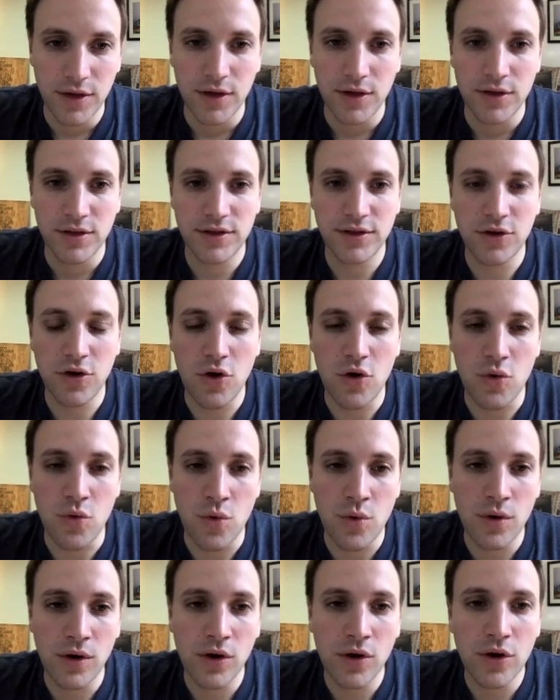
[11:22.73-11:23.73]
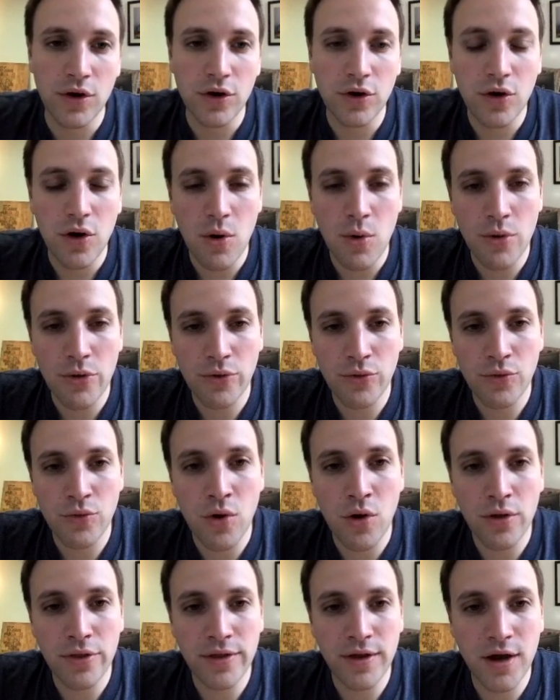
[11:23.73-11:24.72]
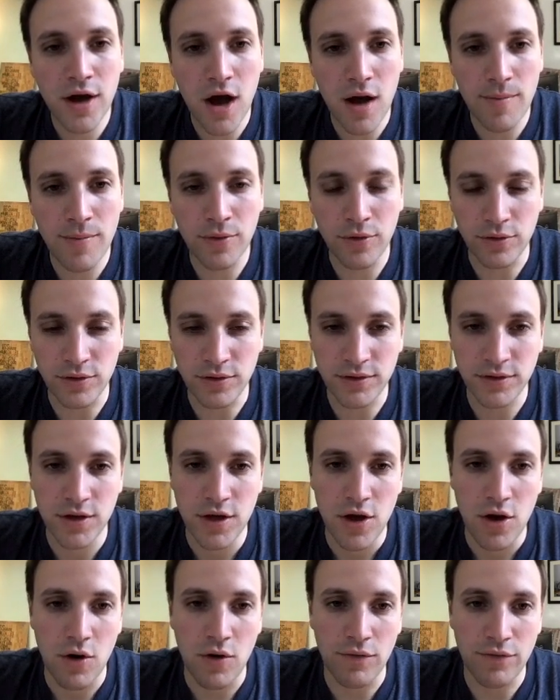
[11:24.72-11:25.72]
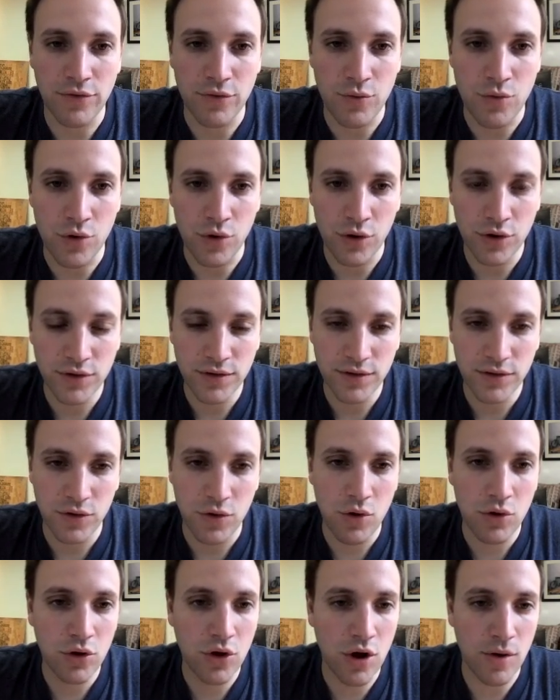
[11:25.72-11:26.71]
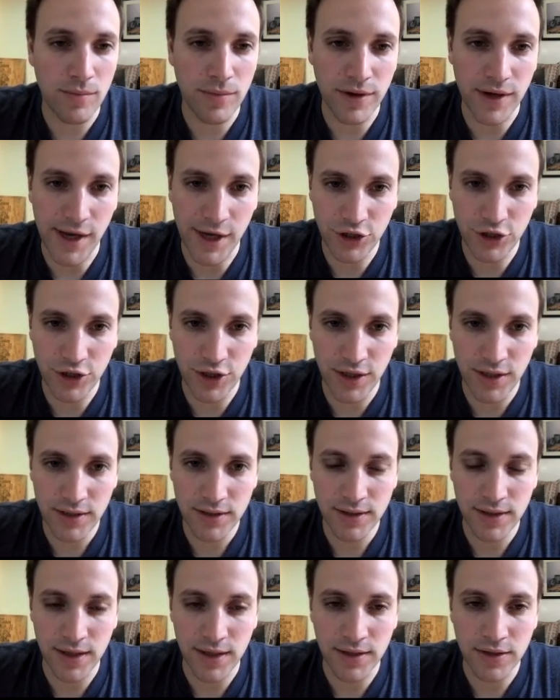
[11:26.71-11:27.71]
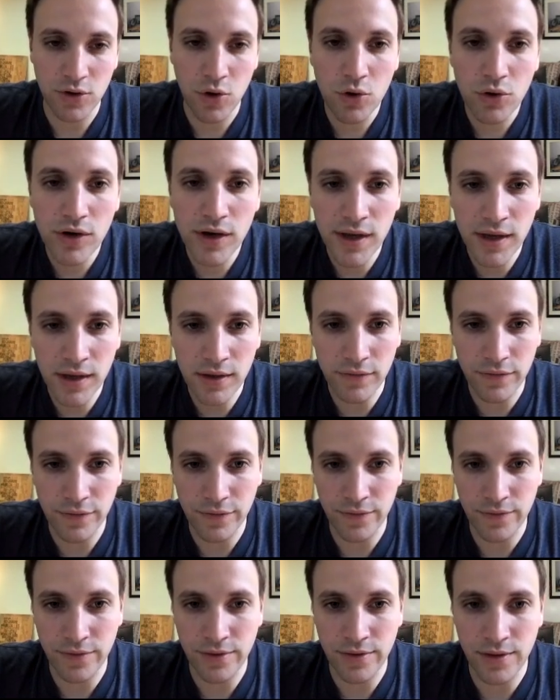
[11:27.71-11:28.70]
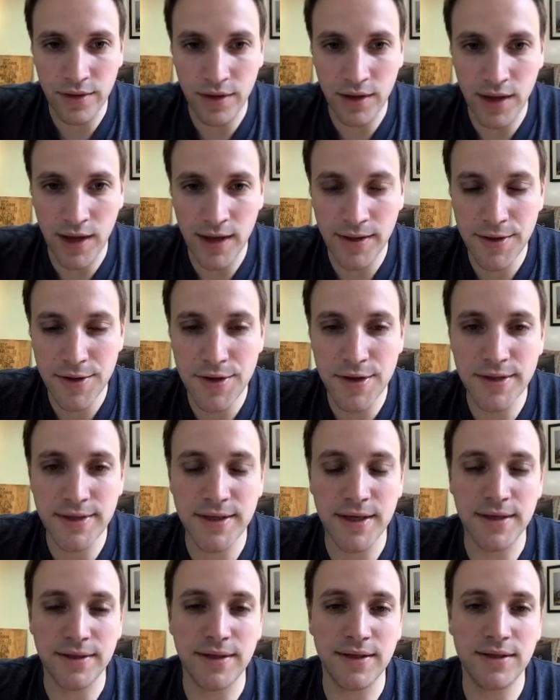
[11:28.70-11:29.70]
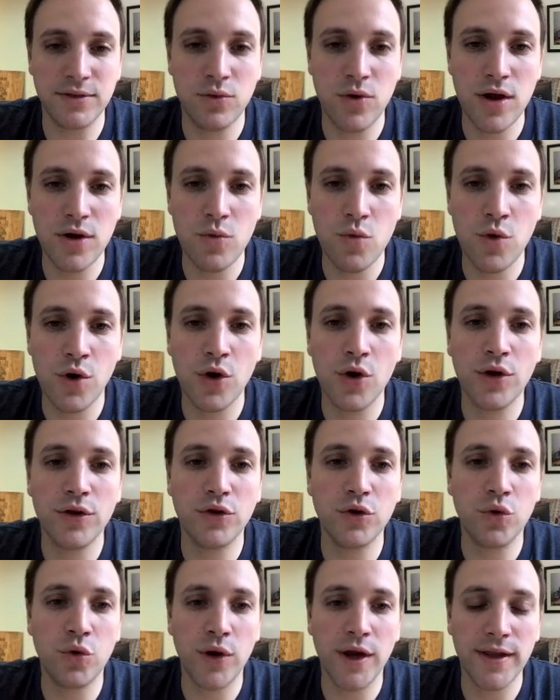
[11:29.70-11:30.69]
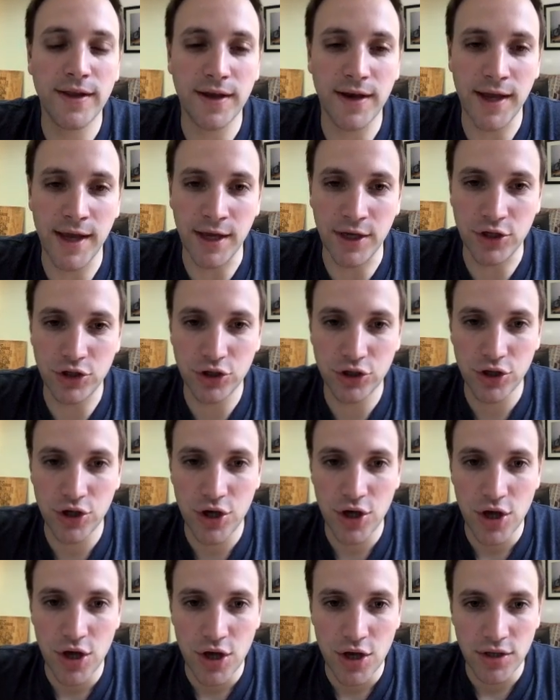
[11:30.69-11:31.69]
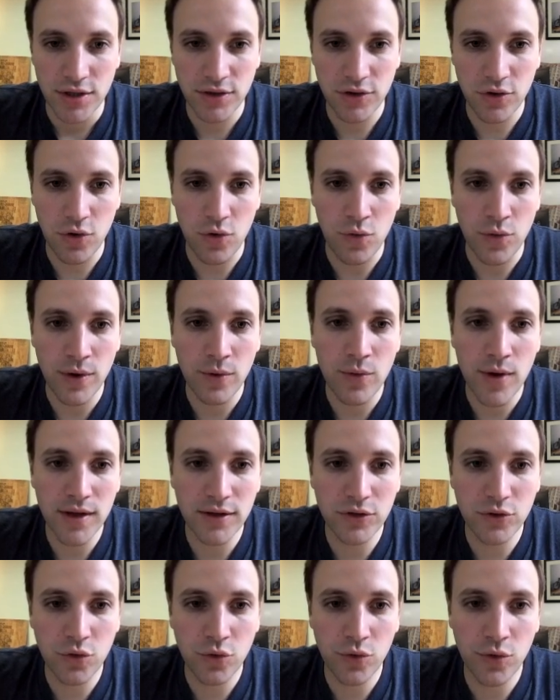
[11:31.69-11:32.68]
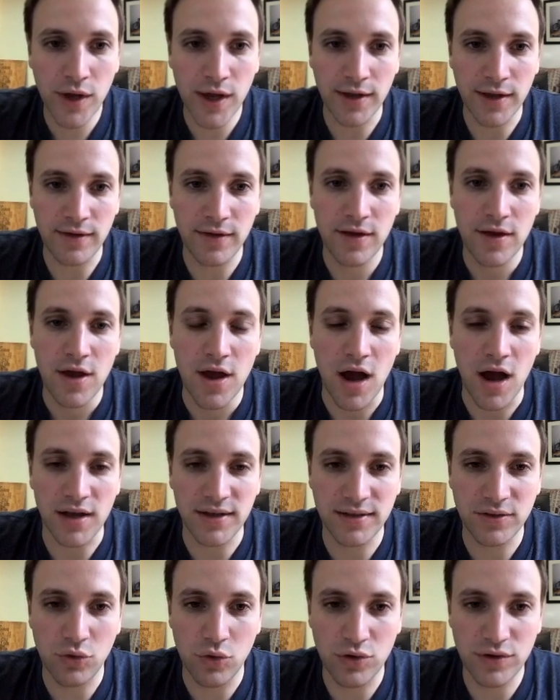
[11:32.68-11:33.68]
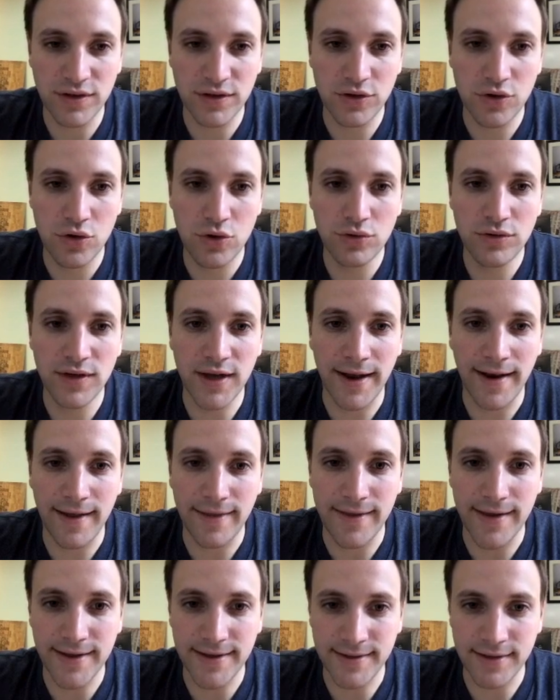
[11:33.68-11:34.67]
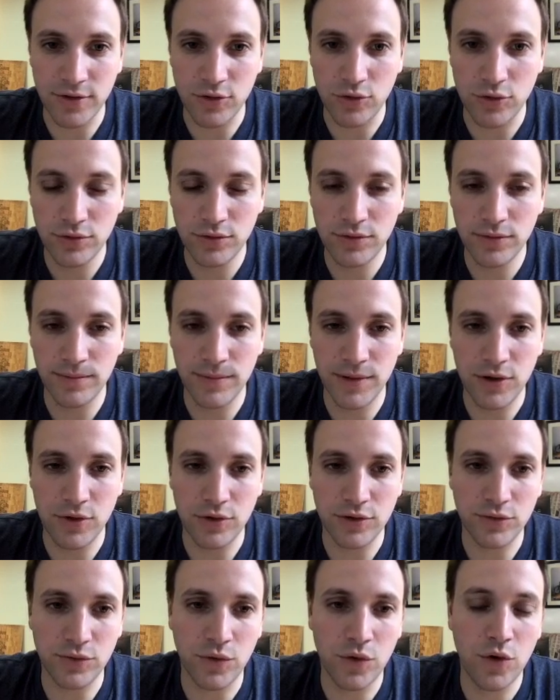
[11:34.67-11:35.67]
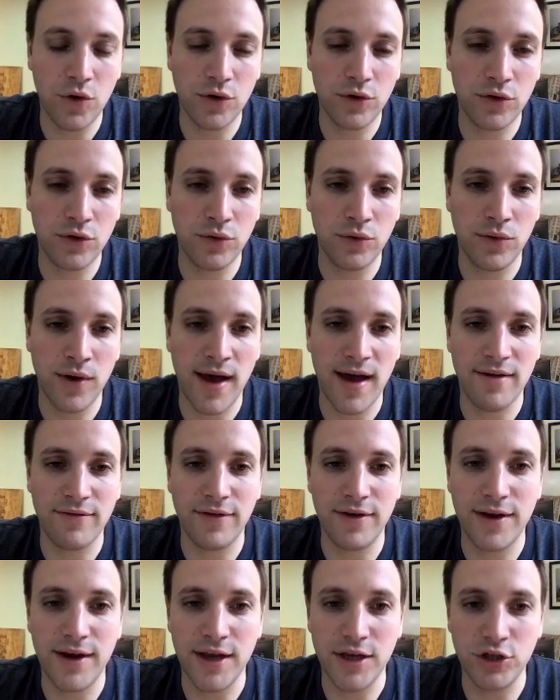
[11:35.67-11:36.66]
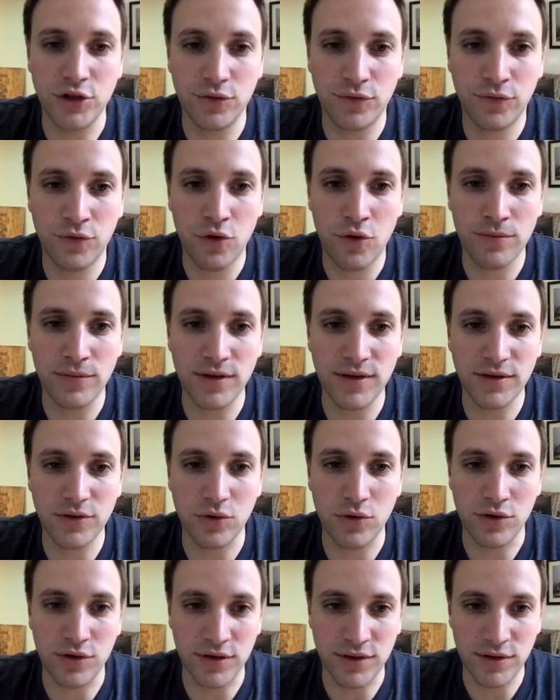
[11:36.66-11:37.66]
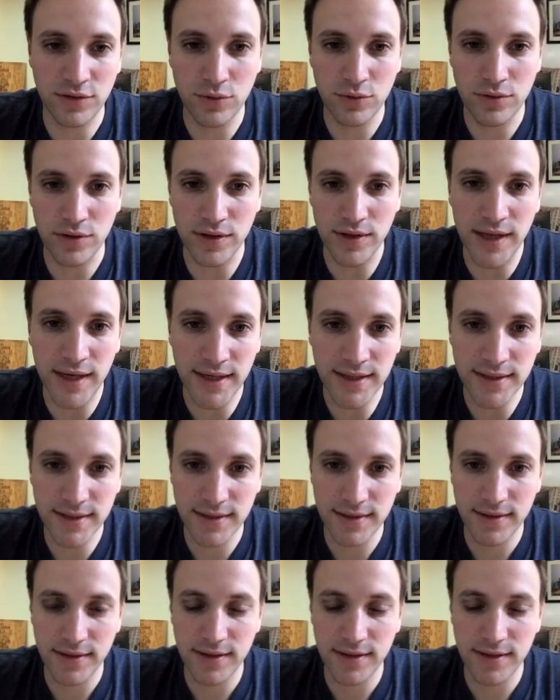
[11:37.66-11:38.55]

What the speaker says: So we're going to go through all the couples of the words, all combinations, and only if the edit distance is 1, we're going to create an edge. So we want to create a source node and a dest node, because we're going to have an edge from the source to the dest,